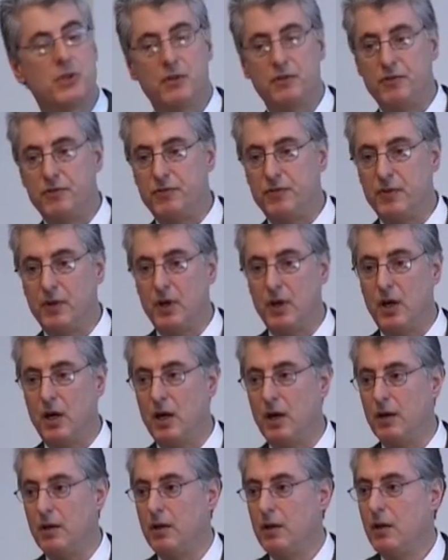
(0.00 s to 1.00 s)
of
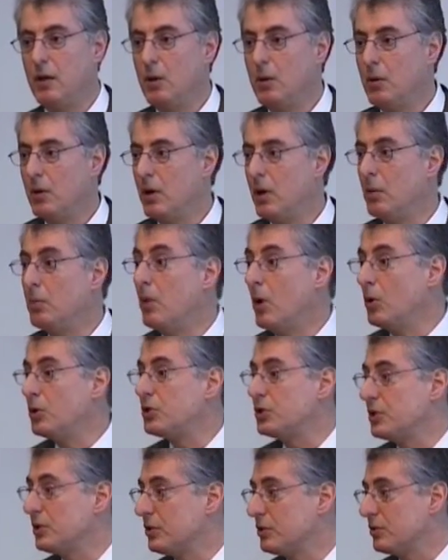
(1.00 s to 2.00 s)

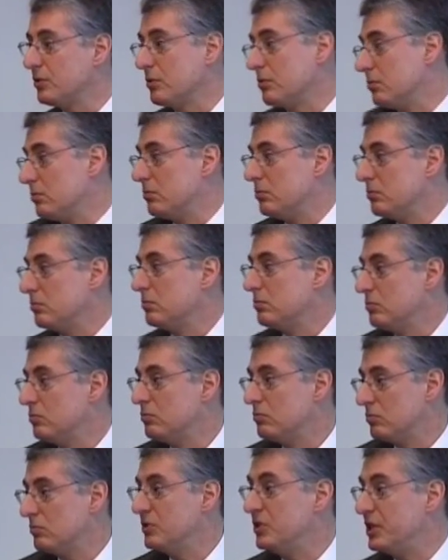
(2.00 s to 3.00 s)
emotional
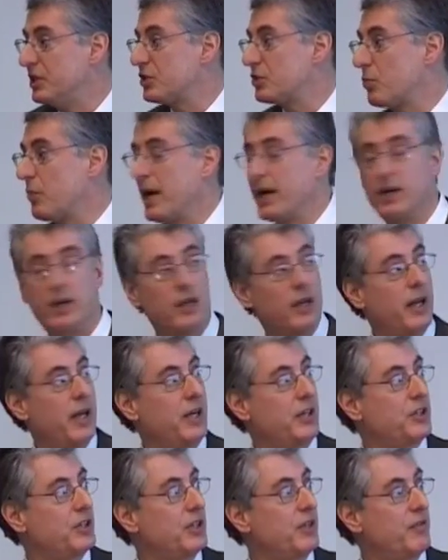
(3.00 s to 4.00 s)

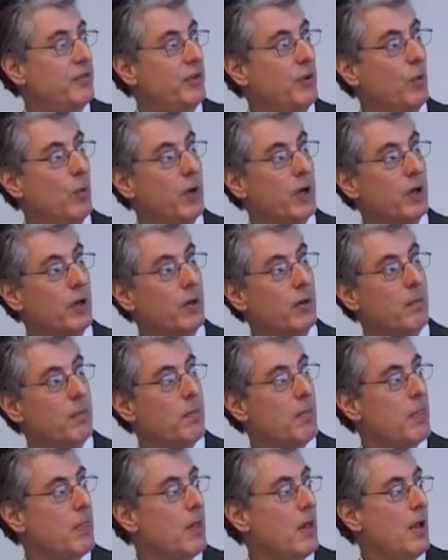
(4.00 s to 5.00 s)
dysregulation, if you will.
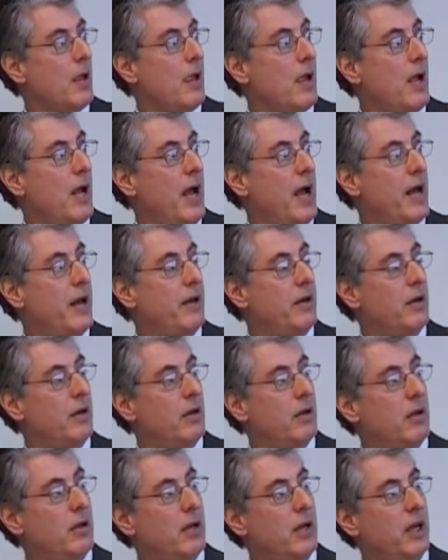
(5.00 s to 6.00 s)

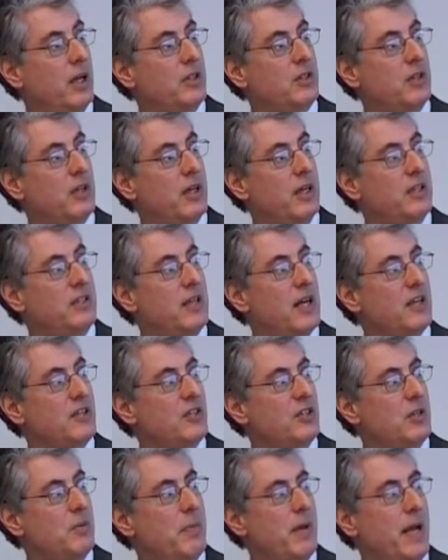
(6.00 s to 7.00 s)
And it's
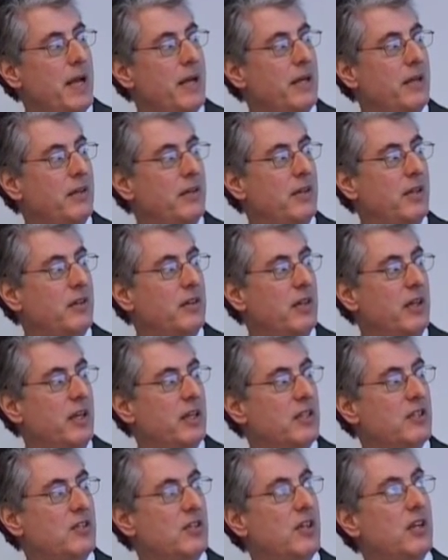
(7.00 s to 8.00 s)
estimated that the
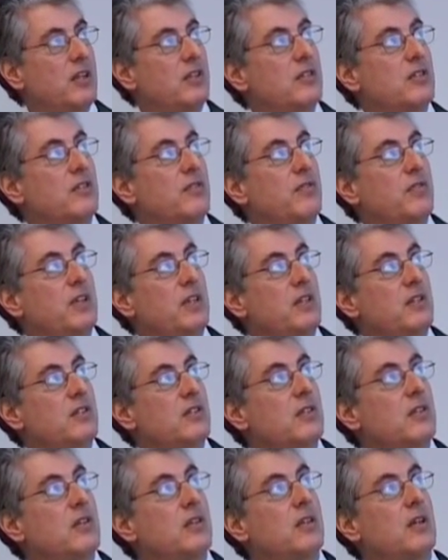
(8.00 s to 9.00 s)
incidence of
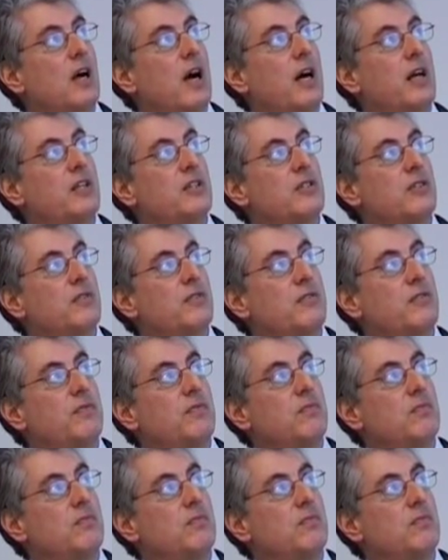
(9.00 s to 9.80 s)
these kinds of